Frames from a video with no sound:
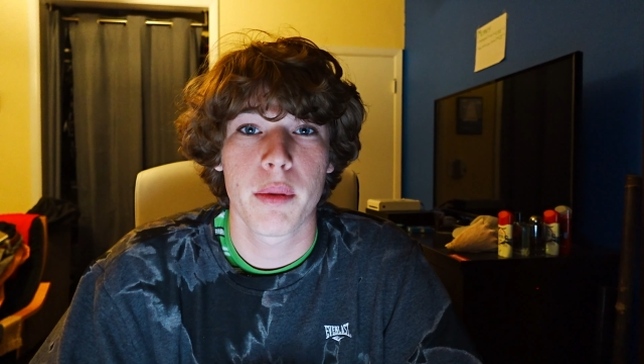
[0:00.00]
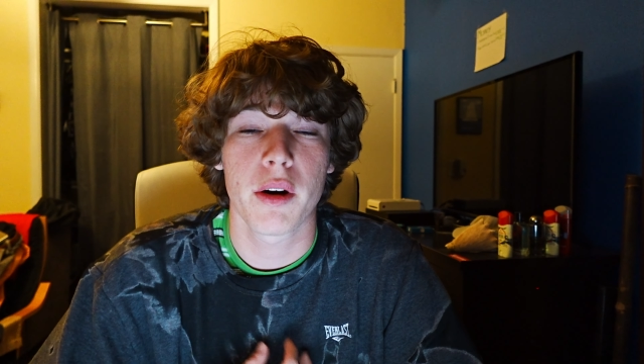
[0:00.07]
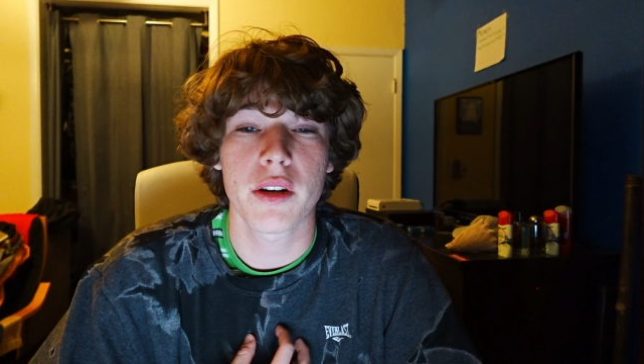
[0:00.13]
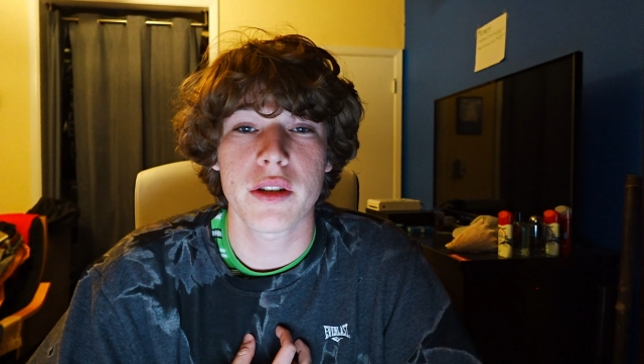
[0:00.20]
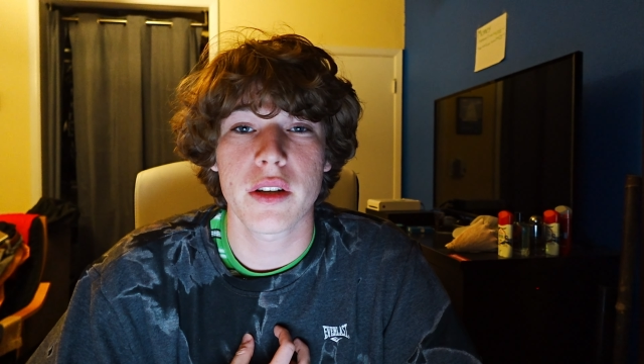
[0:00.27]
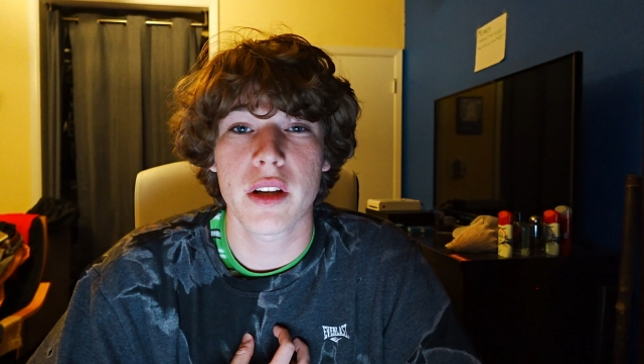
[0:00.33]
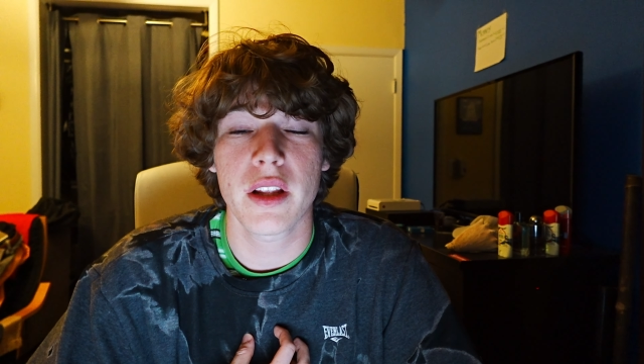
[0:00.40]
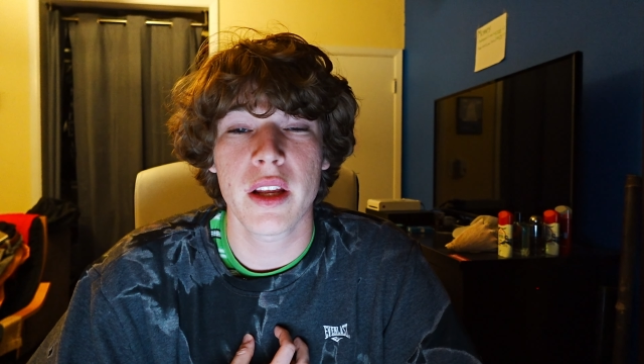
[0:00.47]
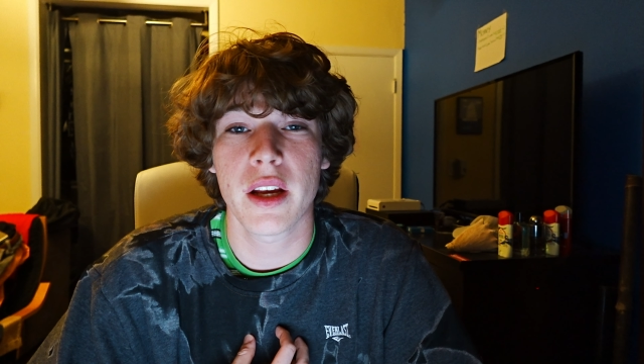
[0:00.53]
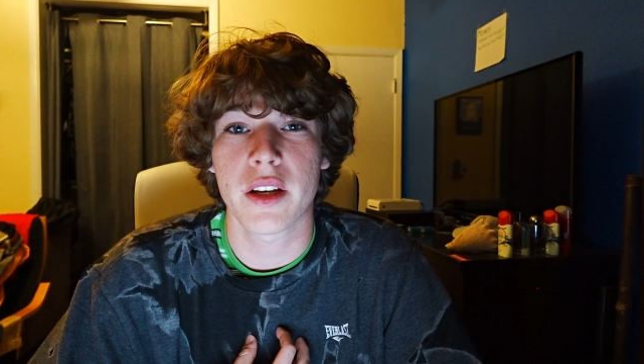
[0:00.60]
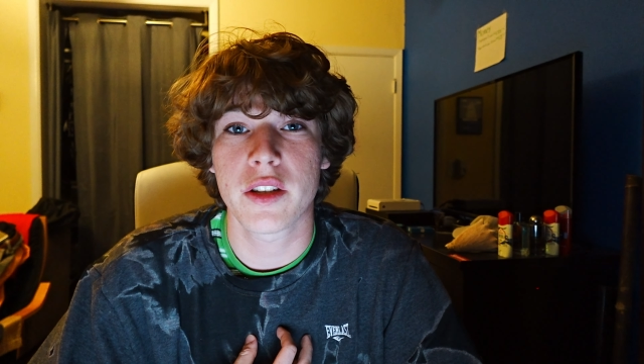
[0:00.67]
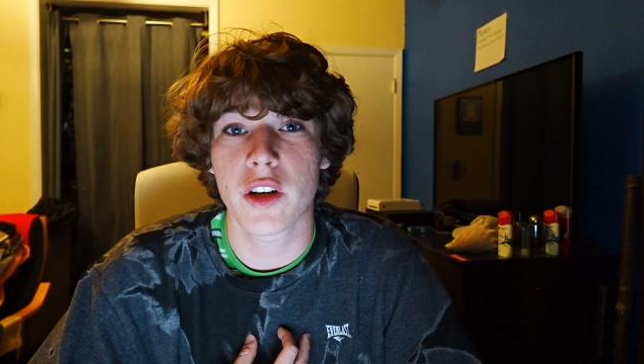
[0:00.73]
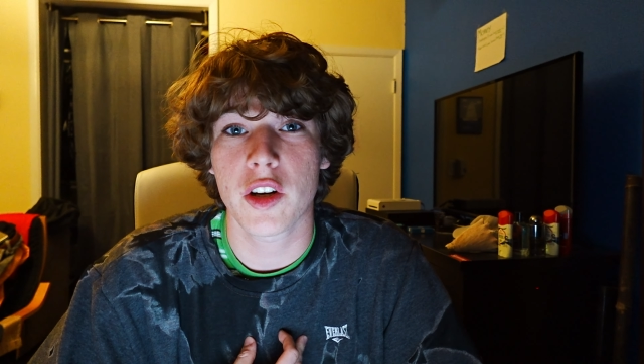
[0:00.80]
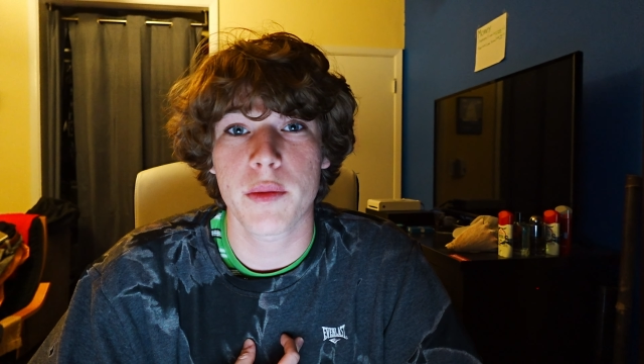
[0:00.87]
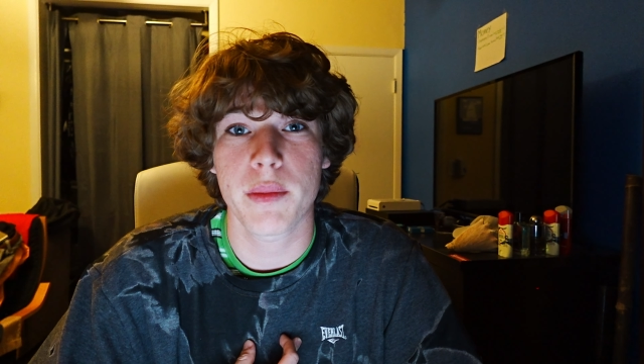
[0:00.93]
Personally, it
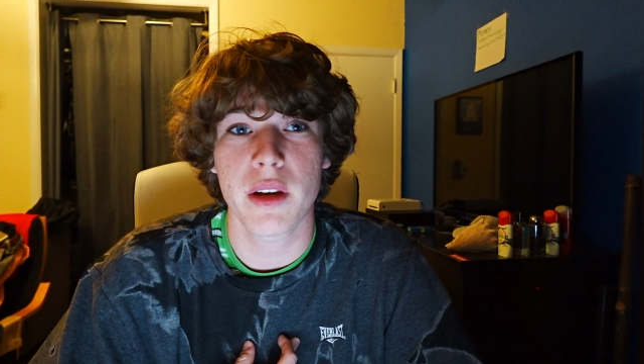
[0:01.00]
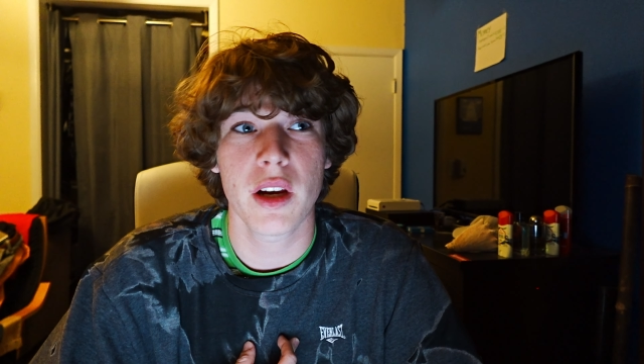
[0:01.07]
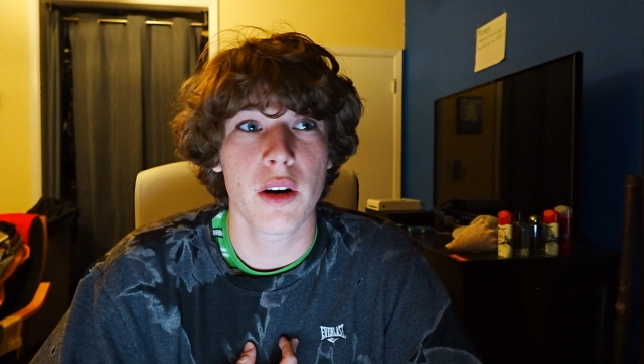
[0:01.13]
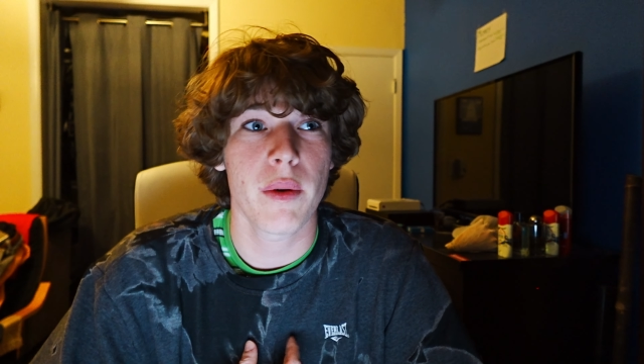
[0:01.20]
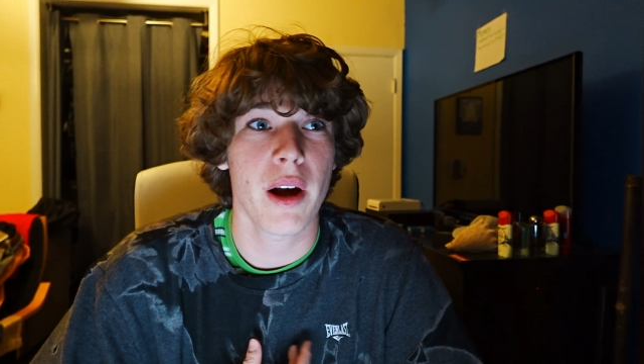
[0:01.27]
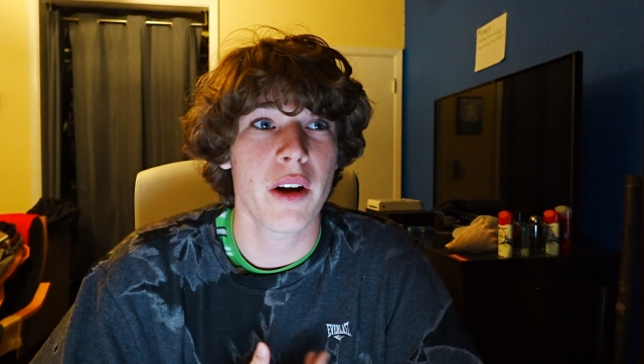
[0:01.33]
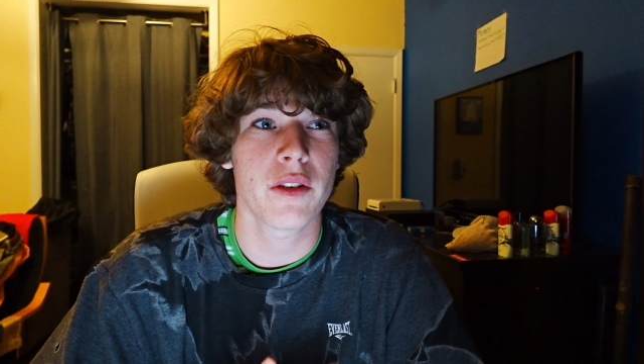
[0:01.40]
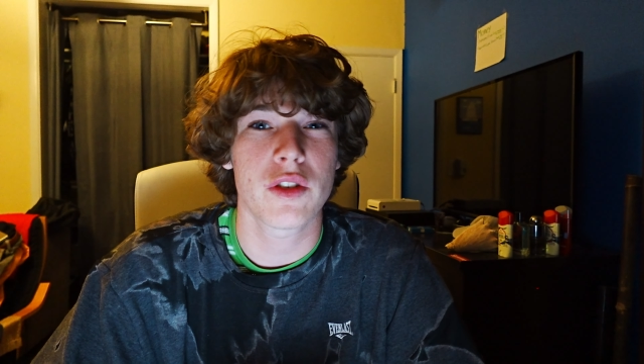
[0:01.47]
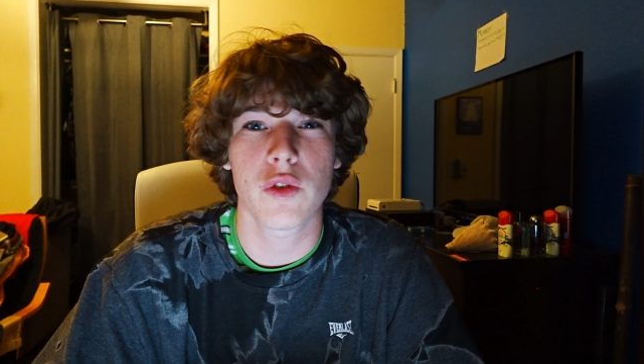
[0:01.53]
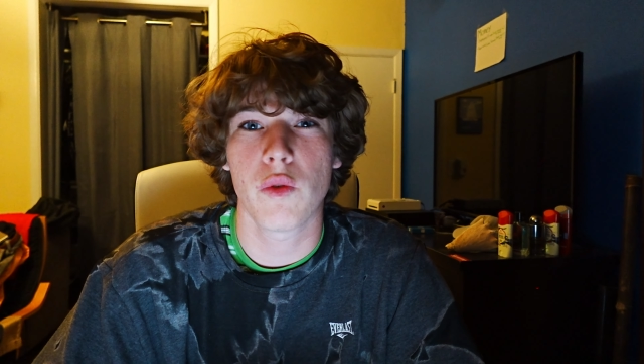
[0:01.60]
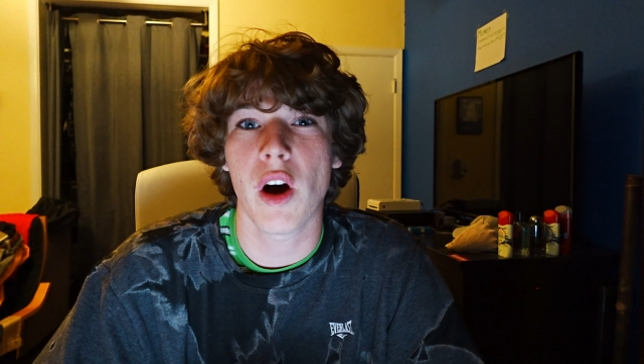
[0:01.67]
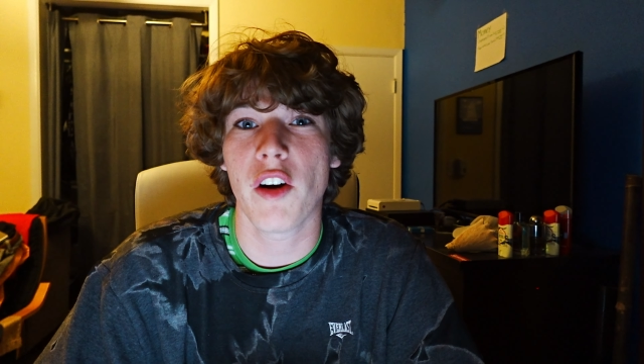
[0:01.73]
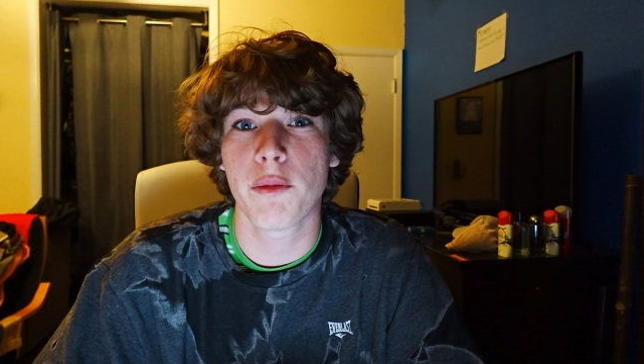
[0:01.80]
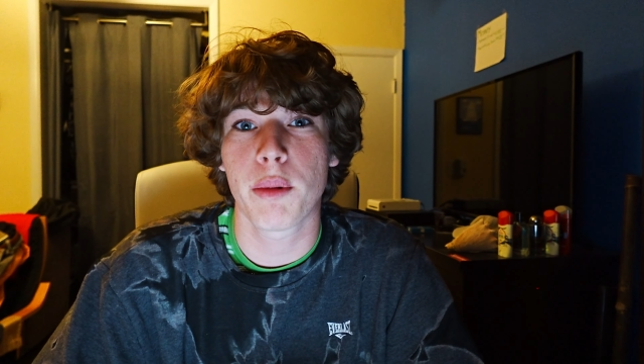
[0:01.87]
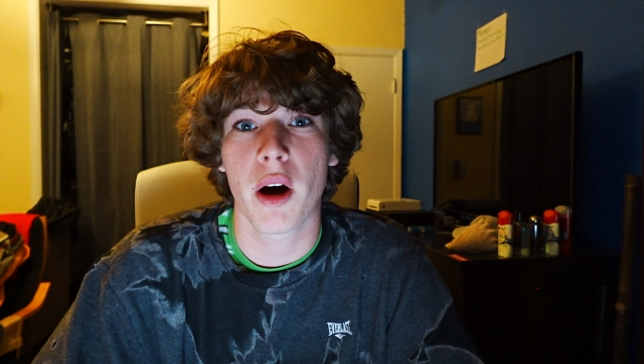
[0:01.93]
took me around
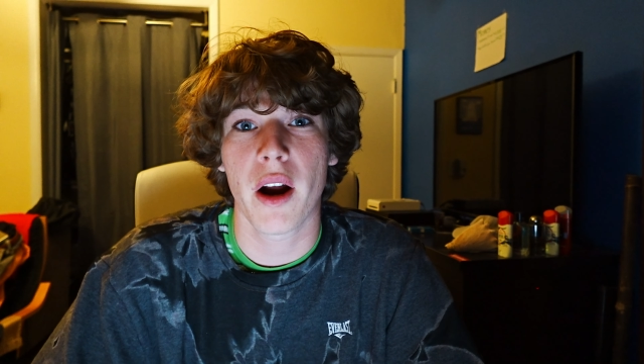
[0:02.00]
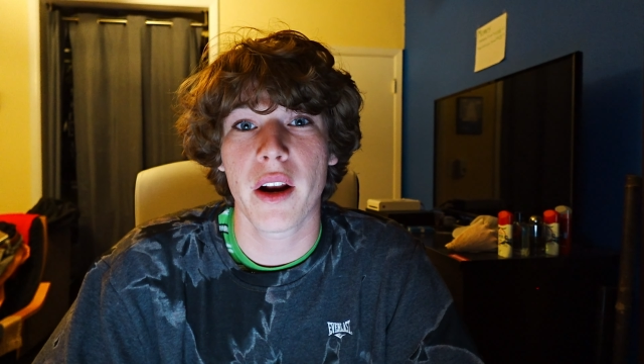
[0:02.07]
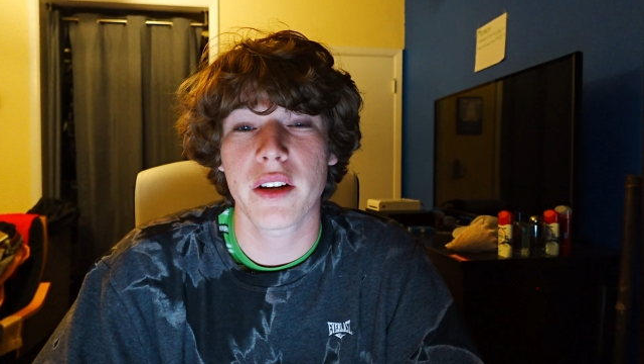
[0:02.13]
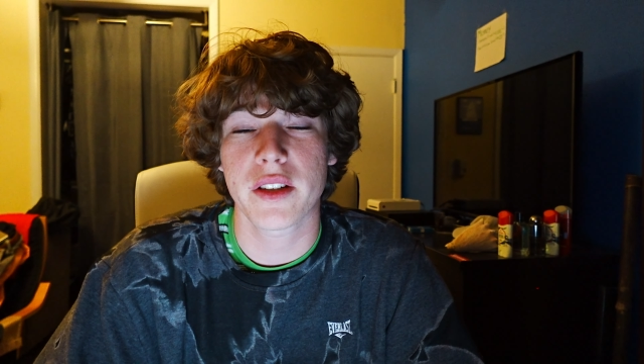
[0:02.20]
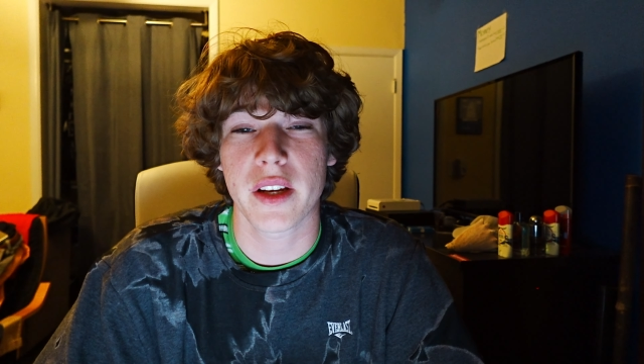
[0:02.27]
12 products